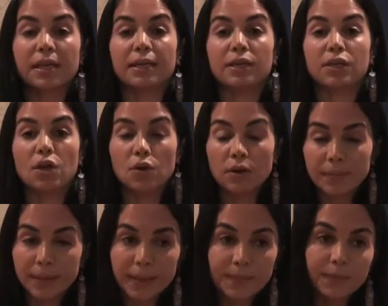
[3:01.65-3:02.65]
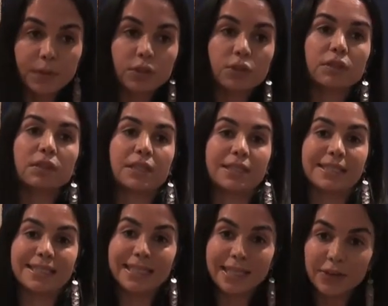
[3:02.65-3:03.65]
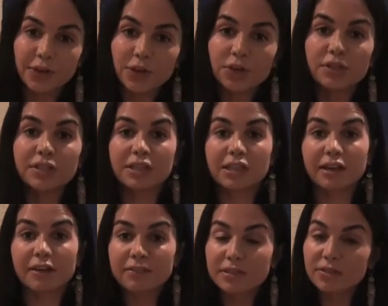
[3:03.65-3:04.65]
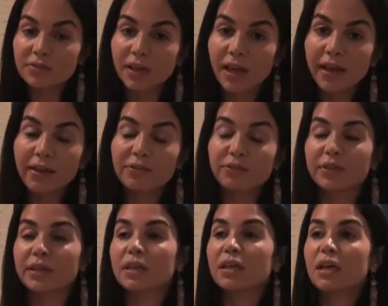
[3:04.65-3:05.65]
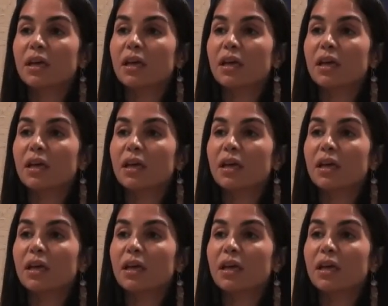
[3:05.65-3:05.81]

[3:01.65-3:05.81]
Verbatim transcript: and yoga people and seekers and lovers of life and